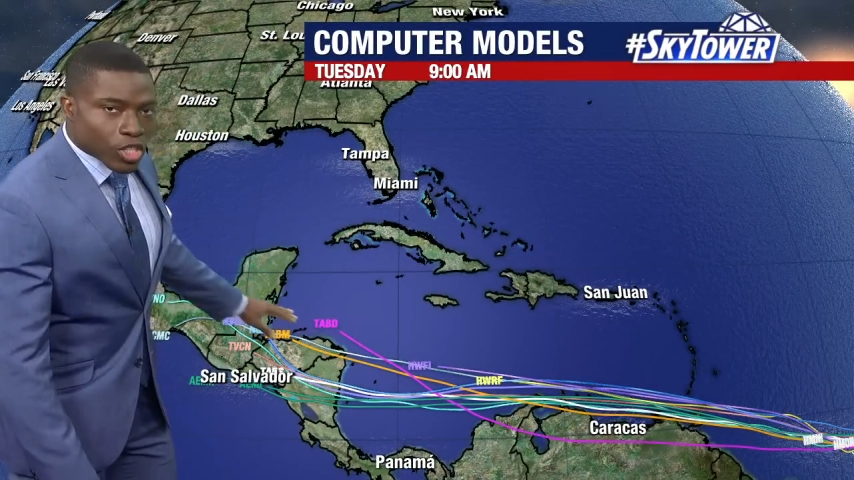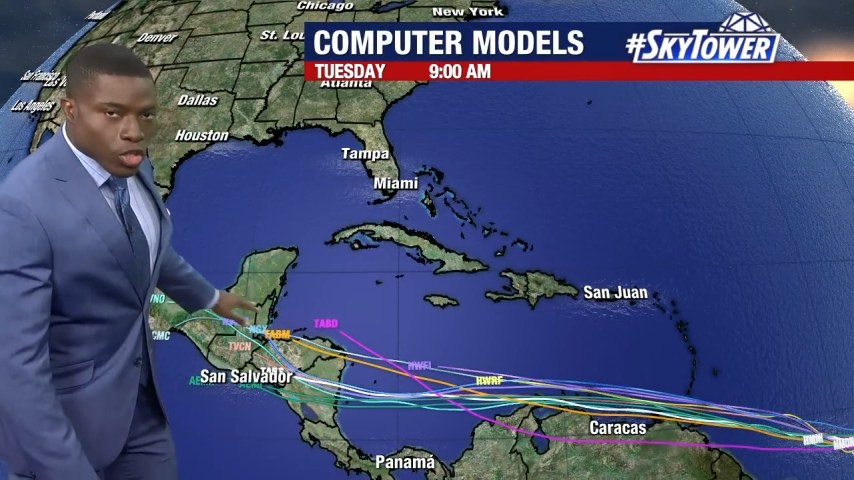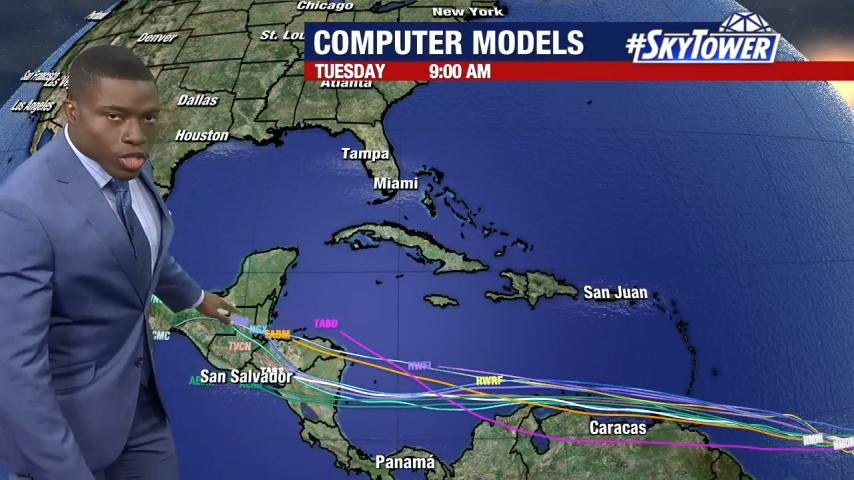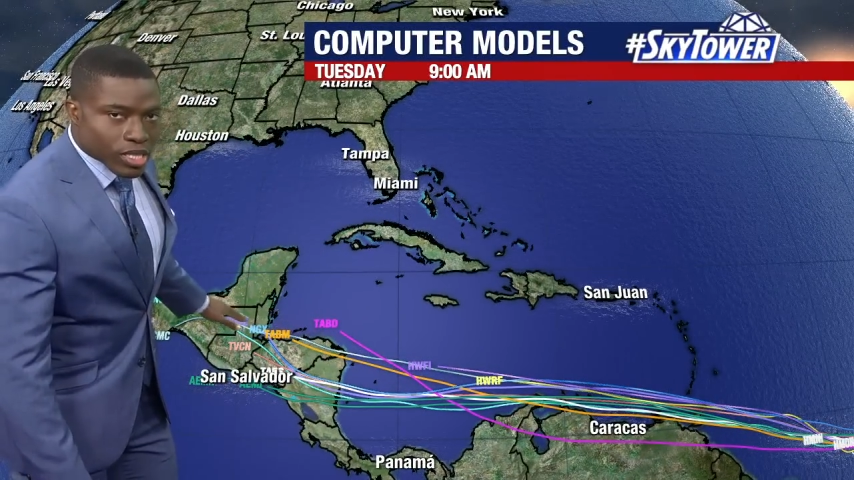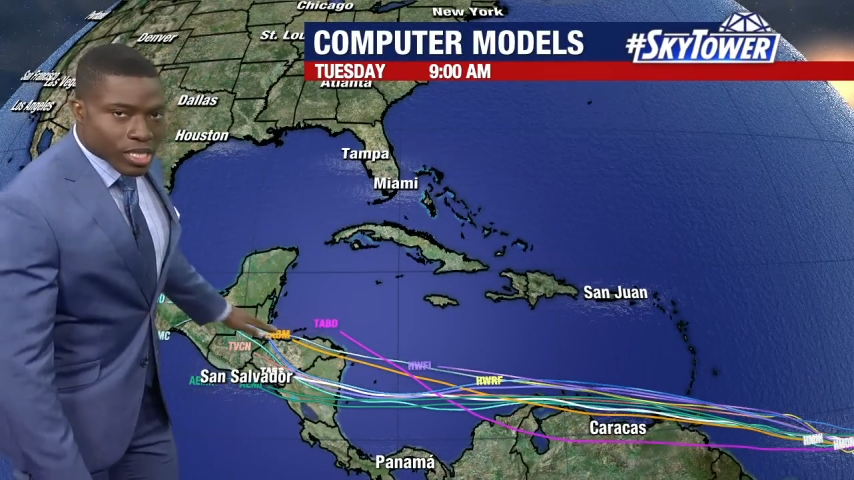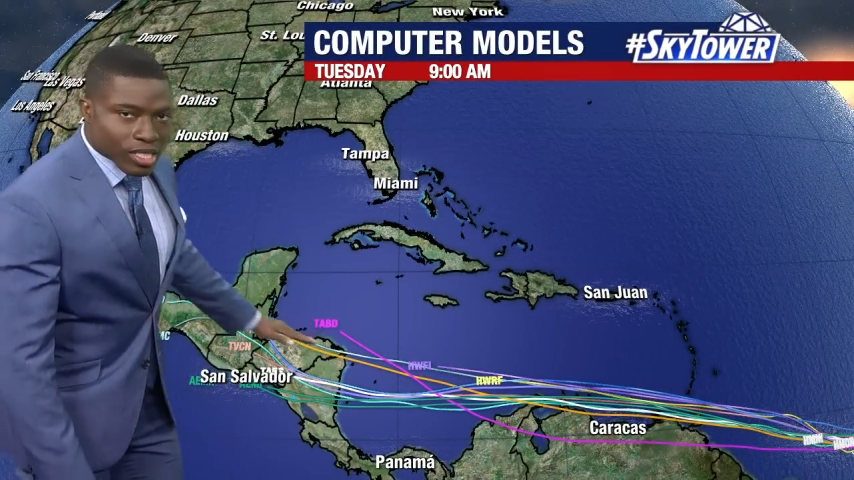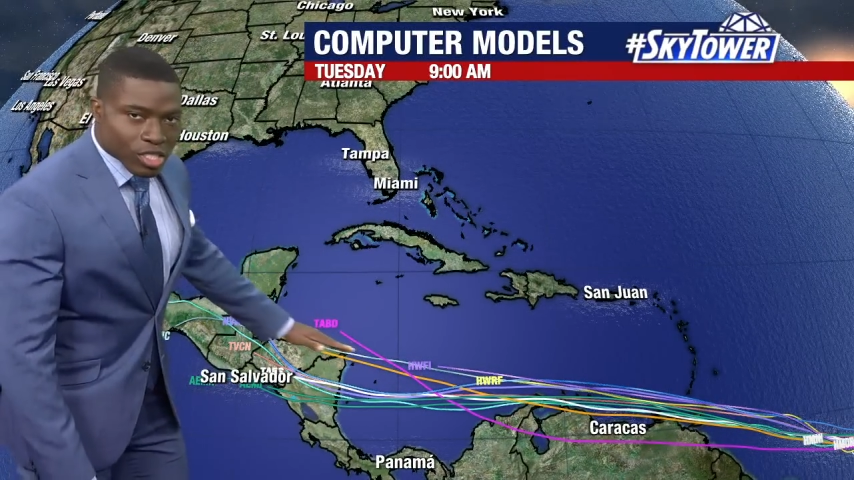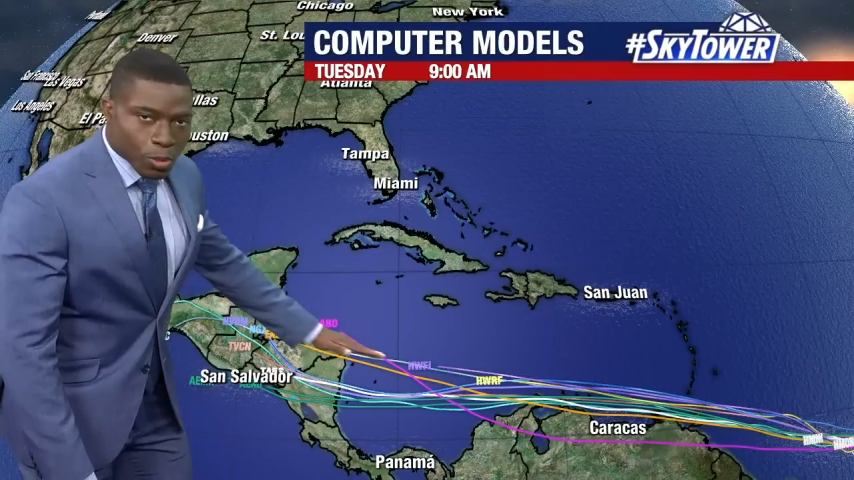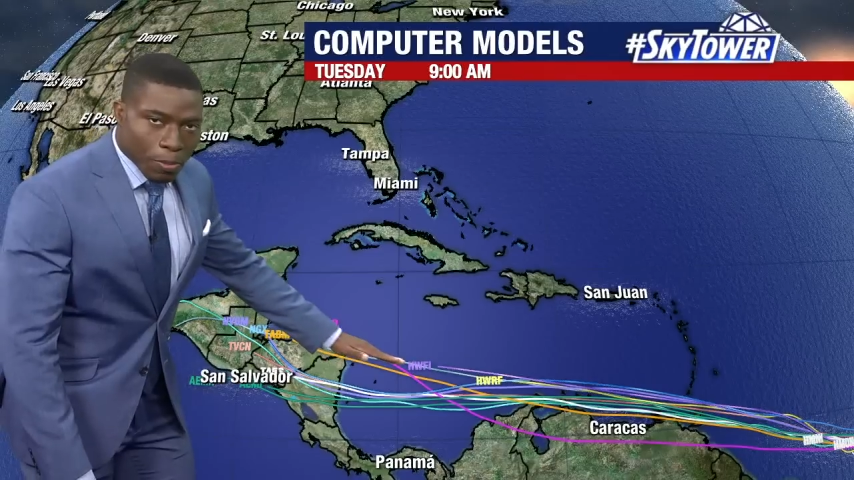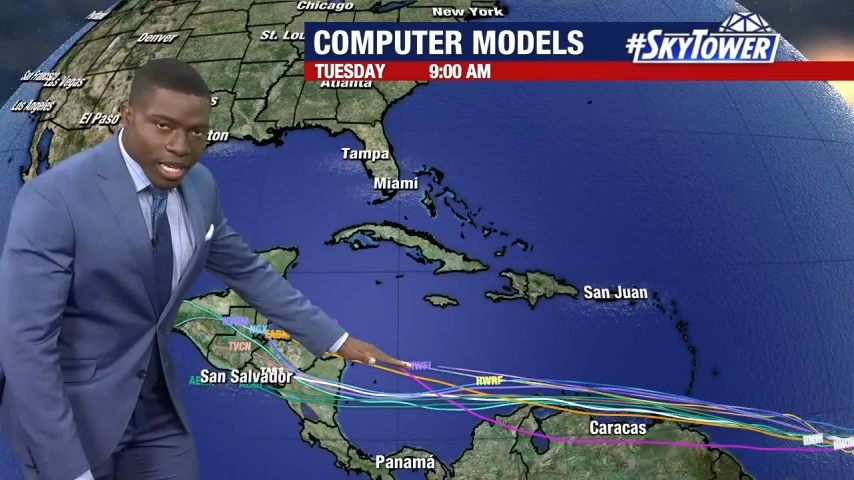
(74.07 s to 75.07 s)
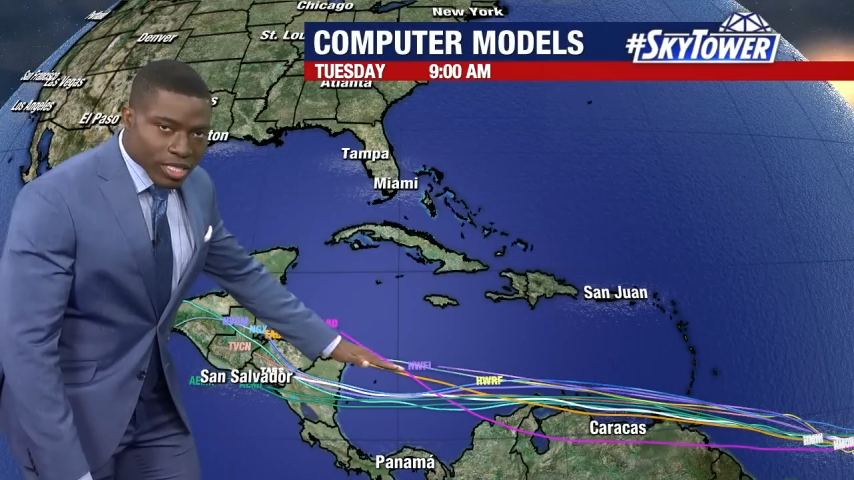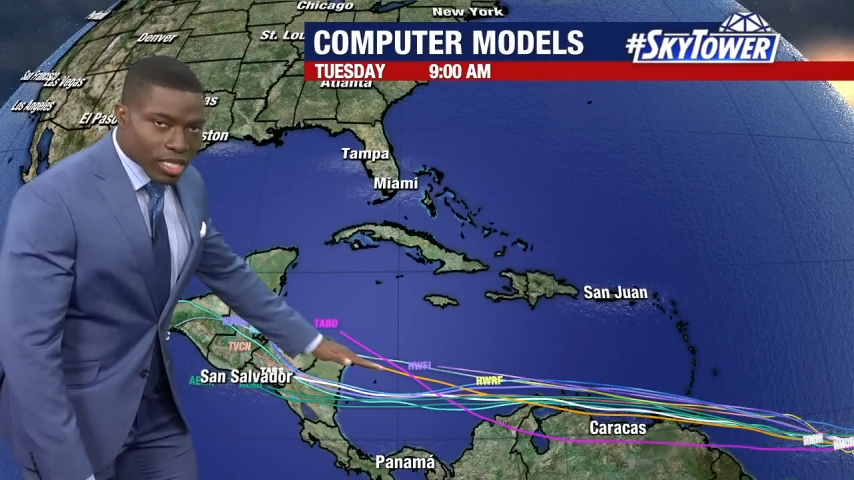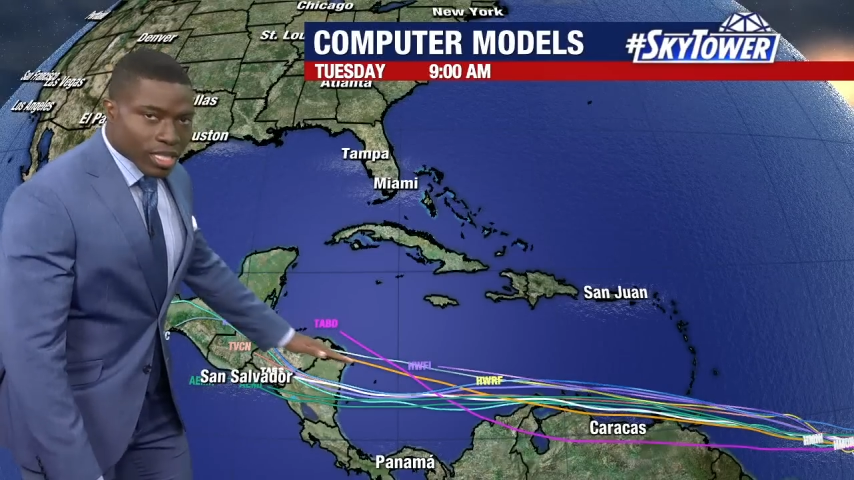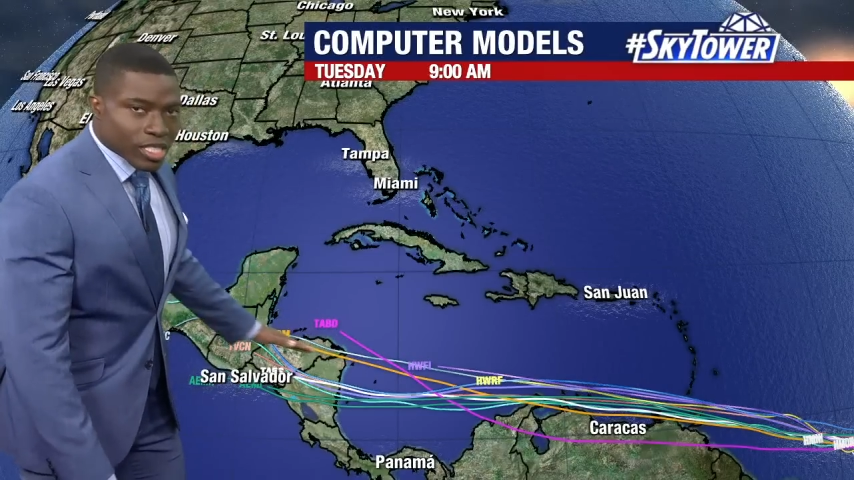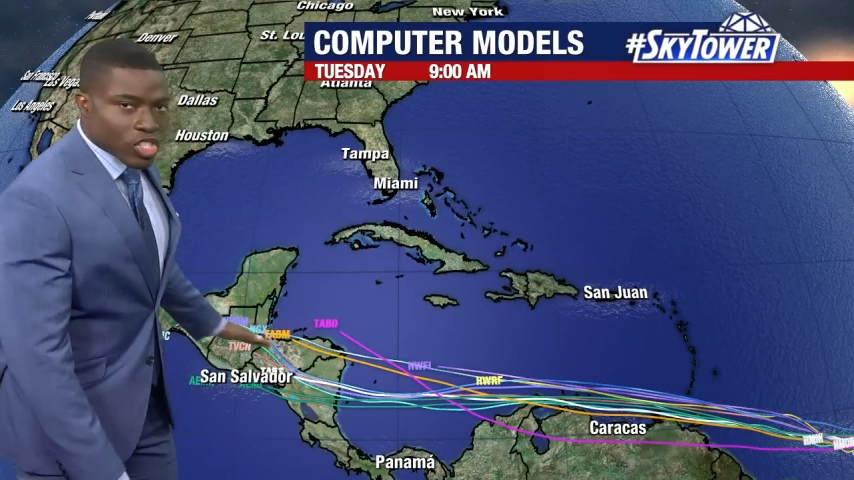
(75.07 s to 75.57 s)
you can see it's
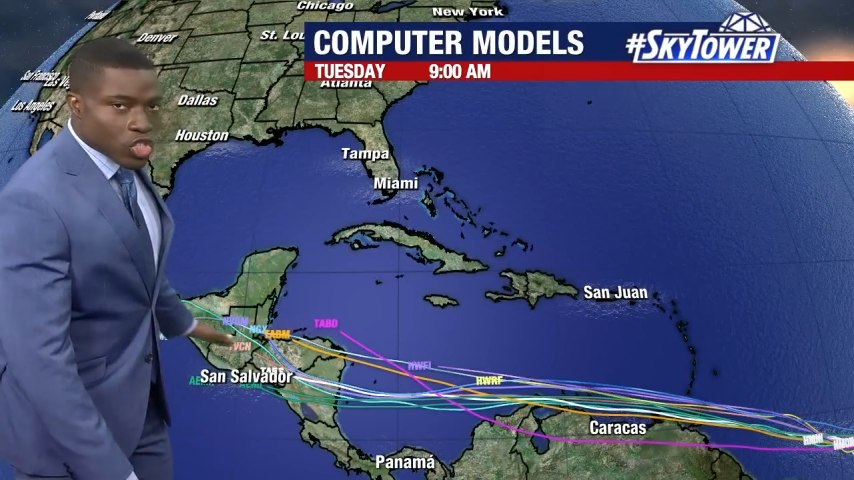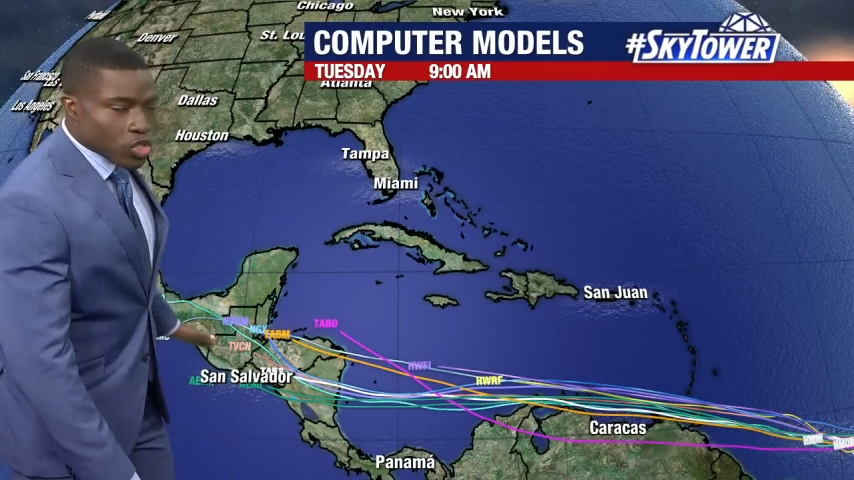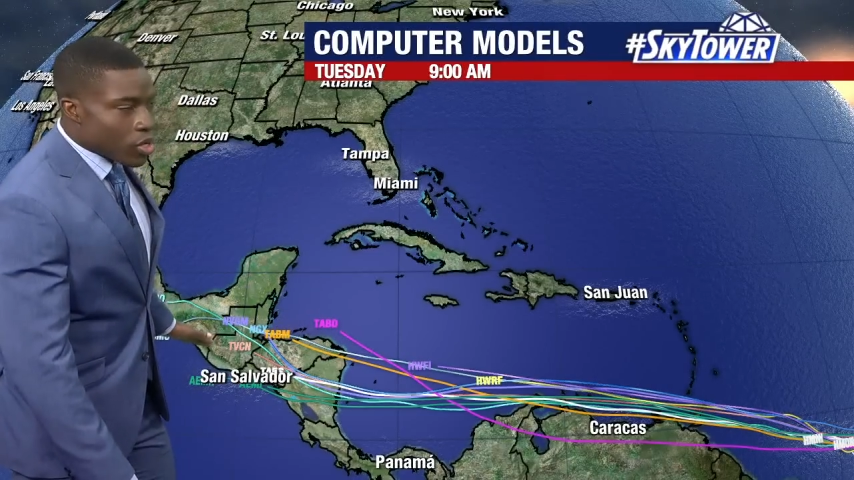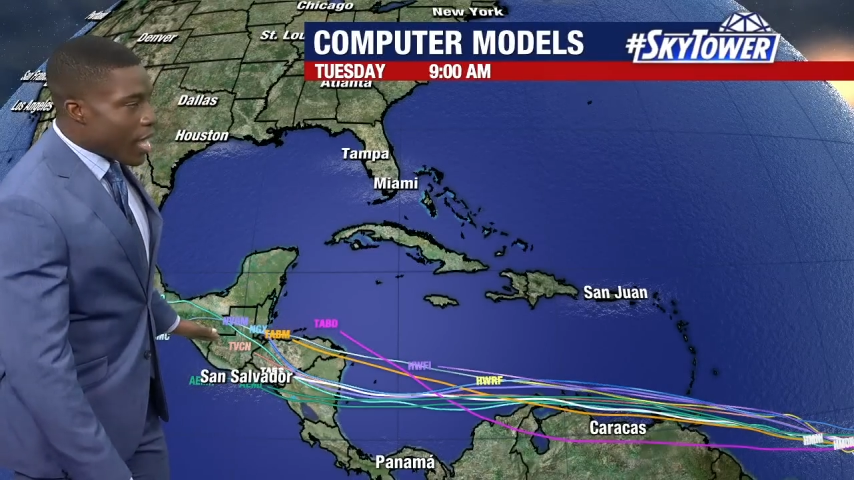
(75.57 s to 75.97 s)
basically still